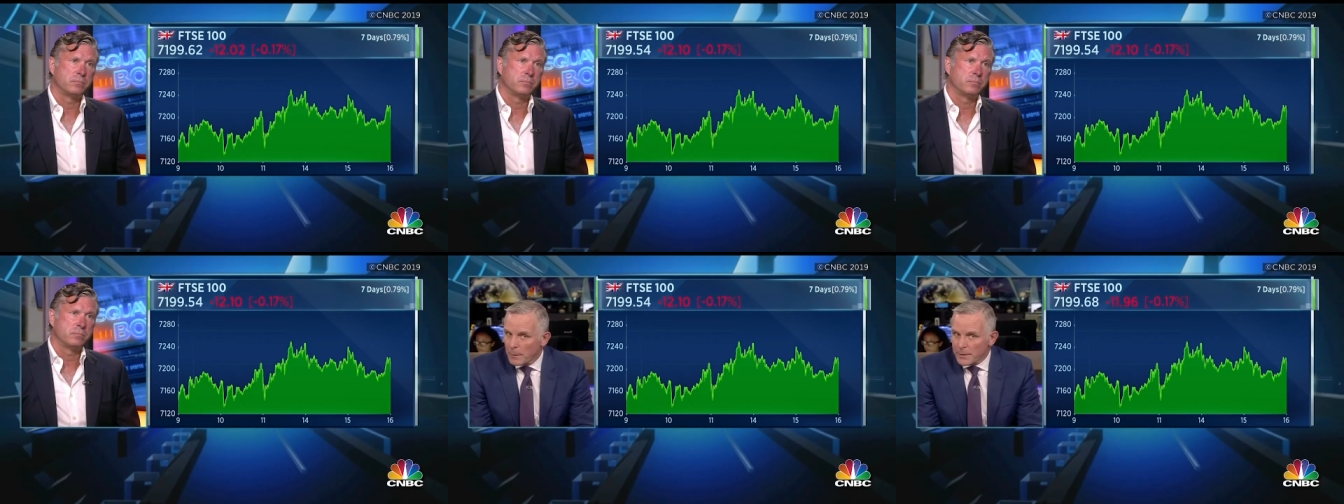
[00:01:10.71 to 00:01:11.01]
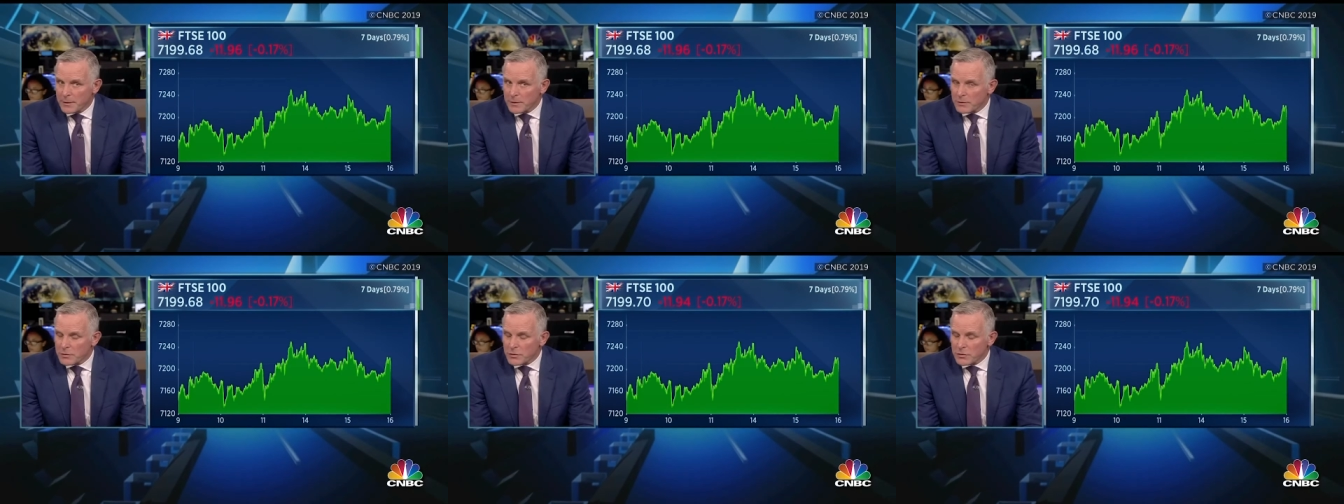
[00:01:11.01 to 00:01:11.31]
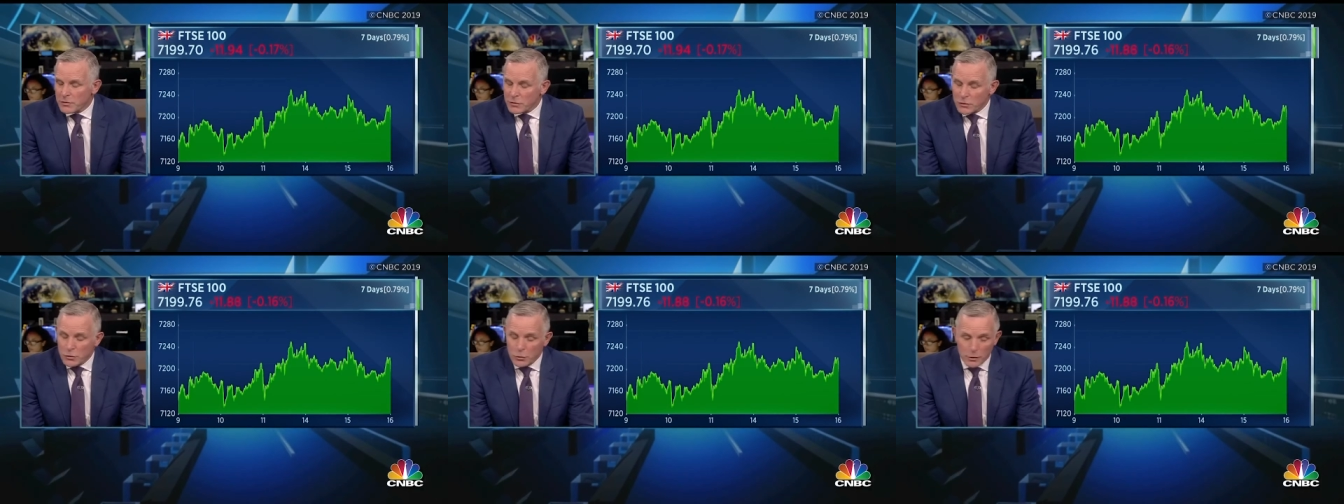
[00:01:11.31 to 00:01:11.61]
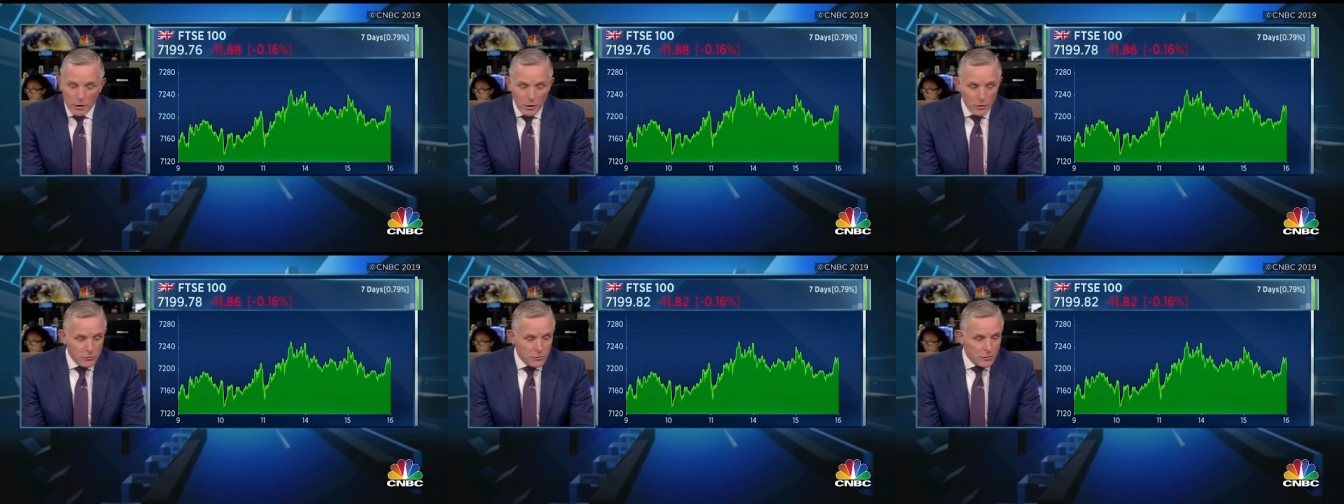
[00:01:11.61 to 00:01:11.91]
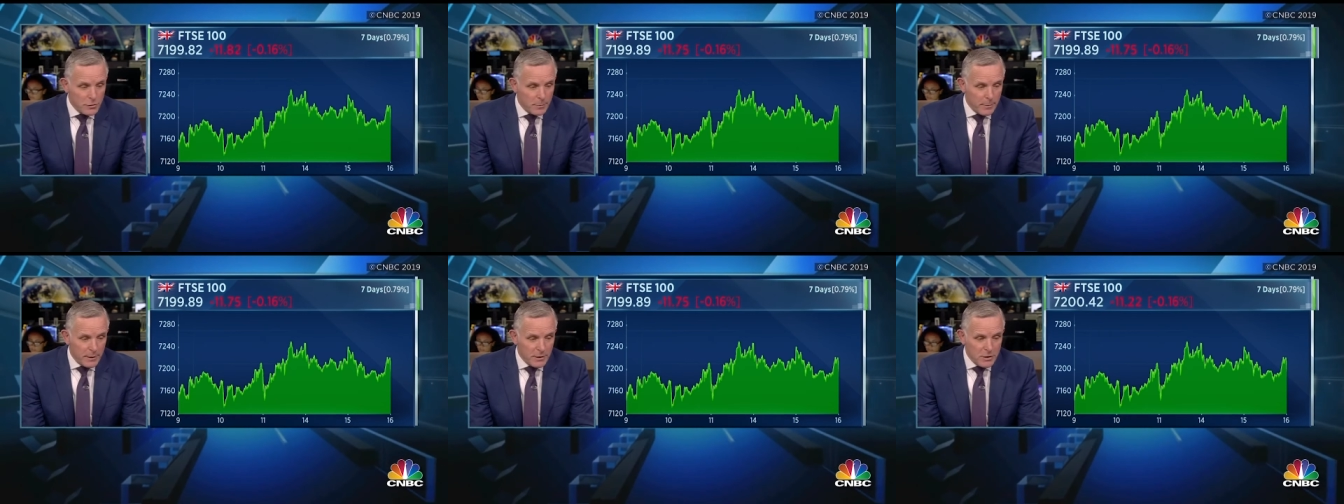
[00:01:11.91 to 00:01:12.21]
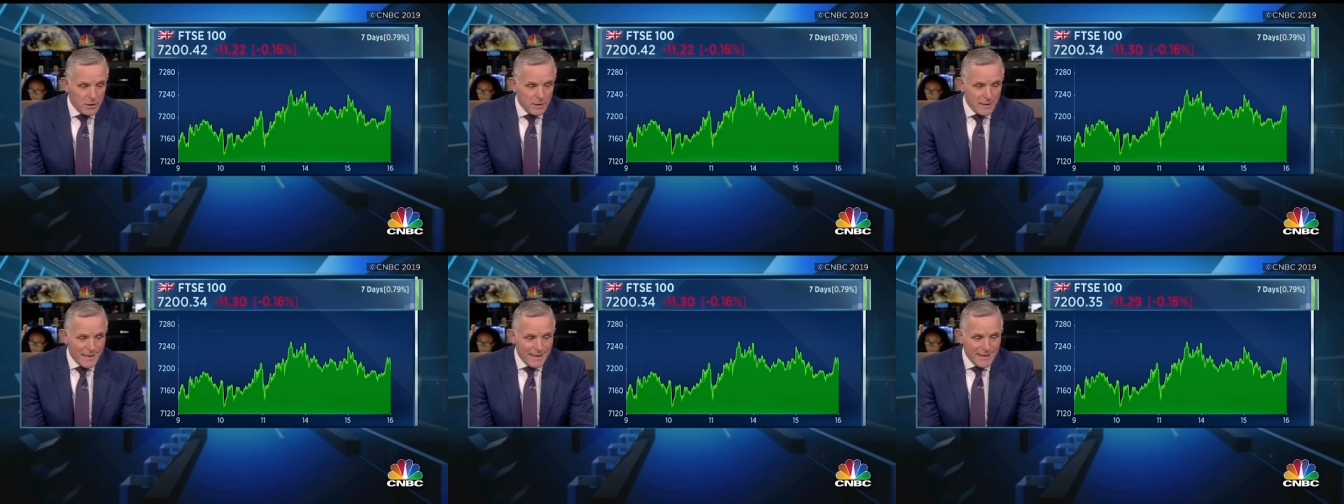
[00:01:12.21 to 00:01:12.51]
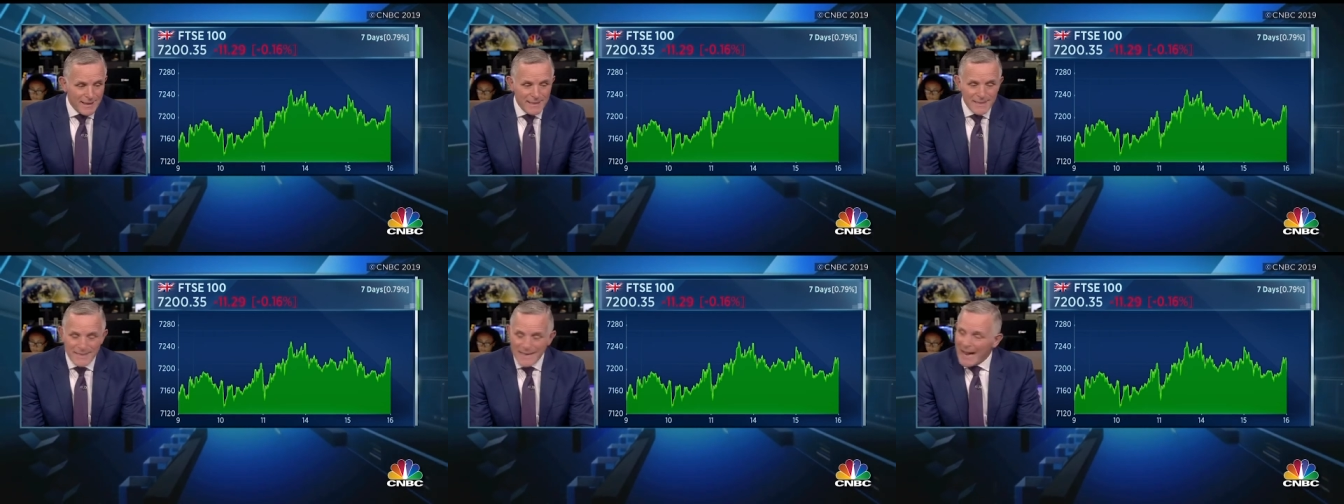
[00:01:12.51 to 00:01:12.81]
I mean, there's just two countries you mentioned there,
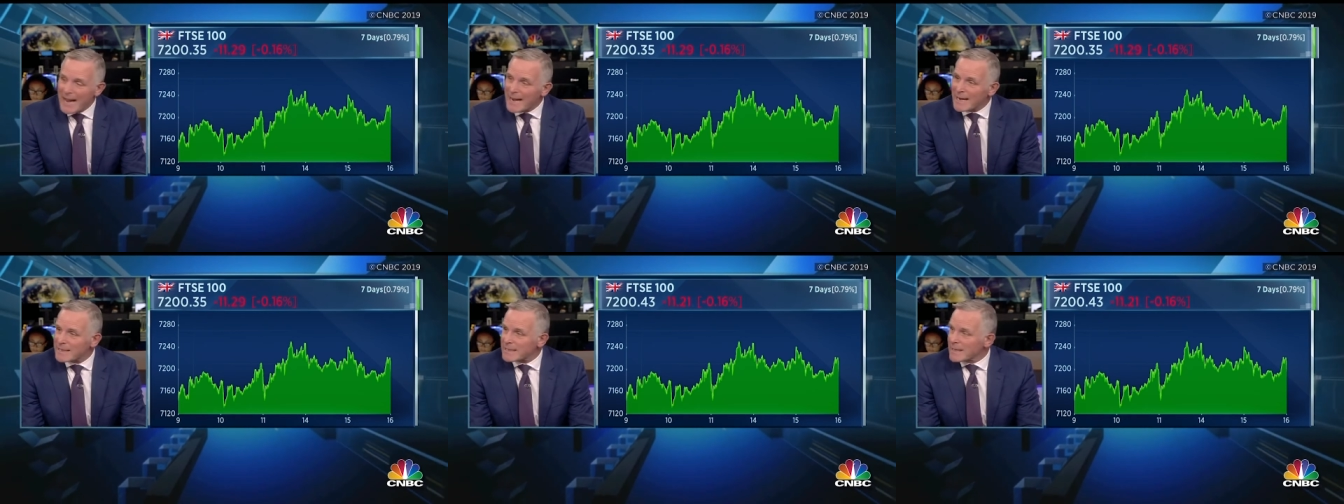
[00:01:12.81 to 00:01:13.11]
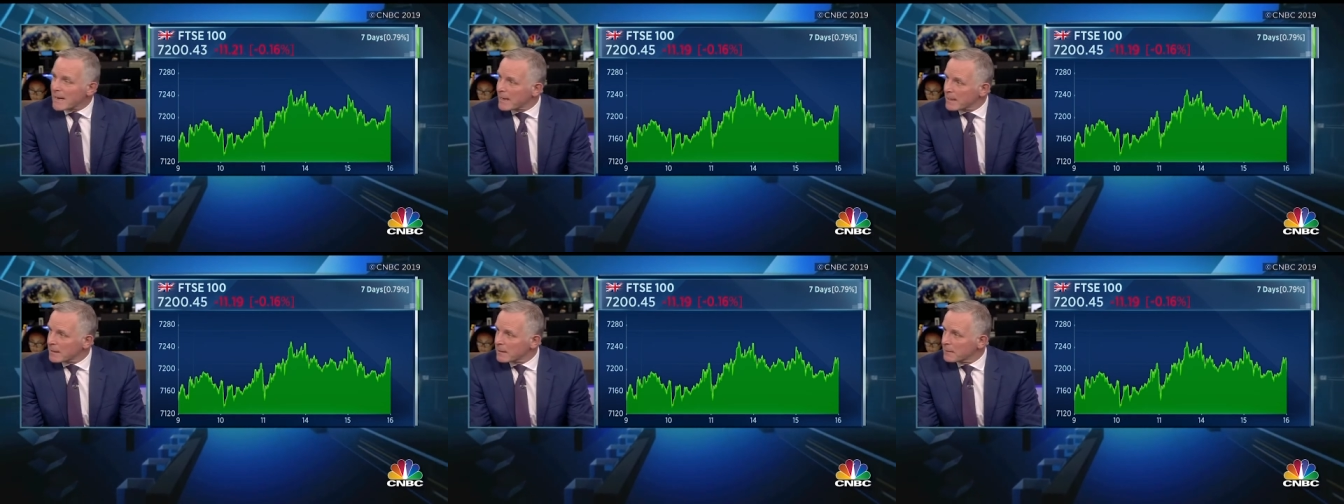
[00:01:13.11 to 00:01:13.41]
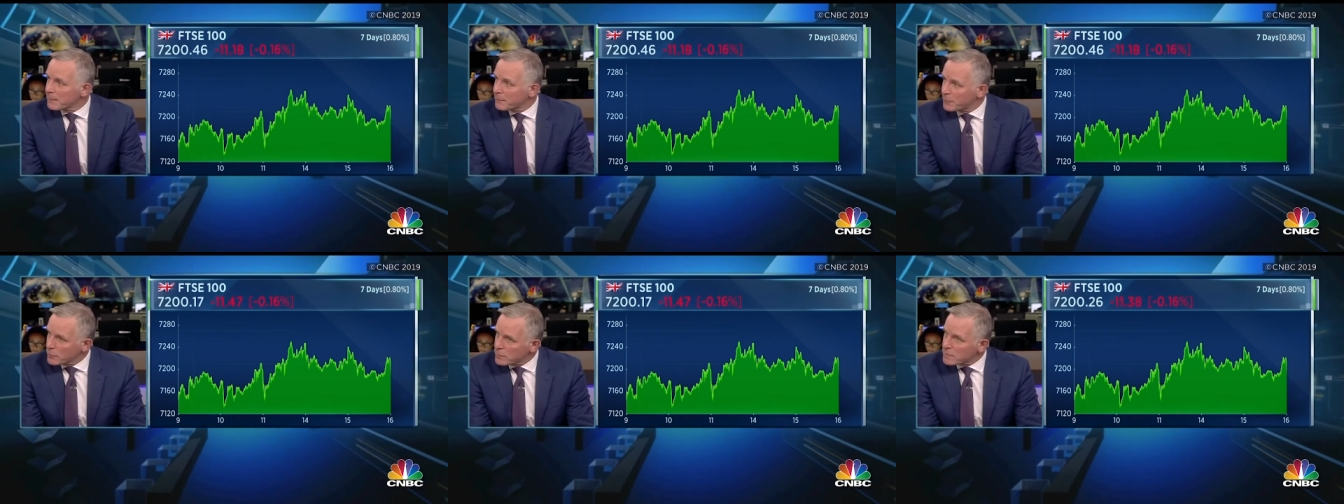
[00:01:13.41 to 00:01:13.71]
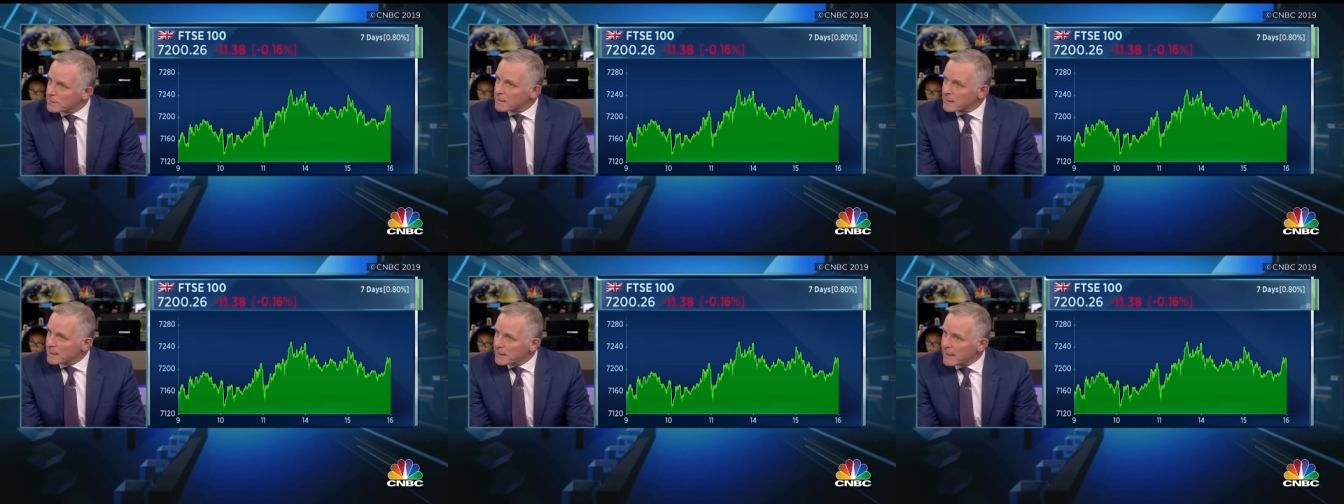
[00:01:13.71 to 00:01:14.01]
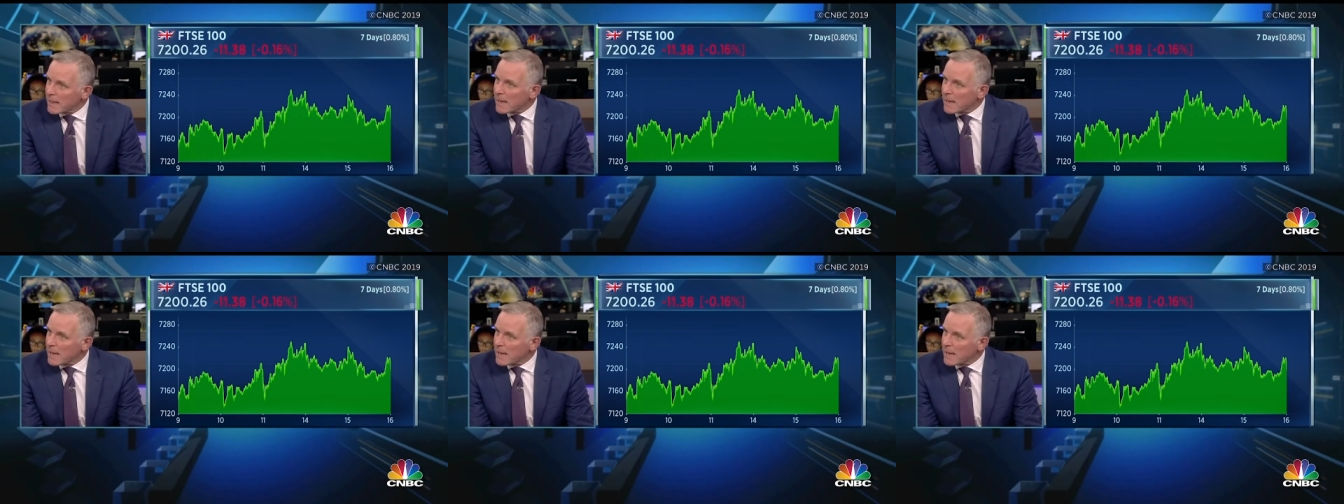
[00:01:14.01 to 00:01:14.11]
the DAX and the FTSE,